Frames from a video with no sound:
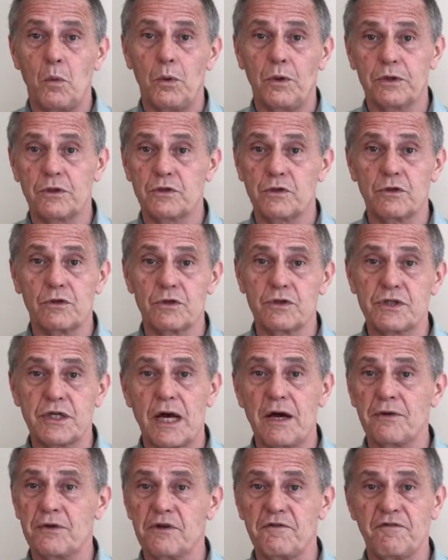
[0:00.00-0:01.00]
Well, it
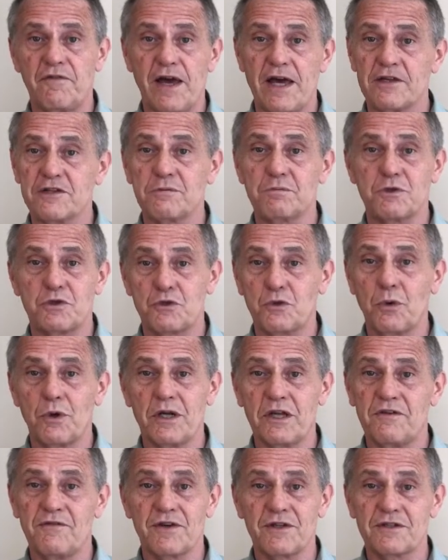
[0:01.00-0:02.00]
turns out in the vast
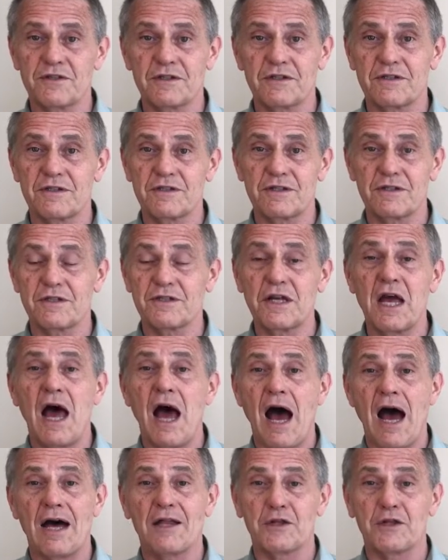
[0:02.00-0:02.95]
majority of instances,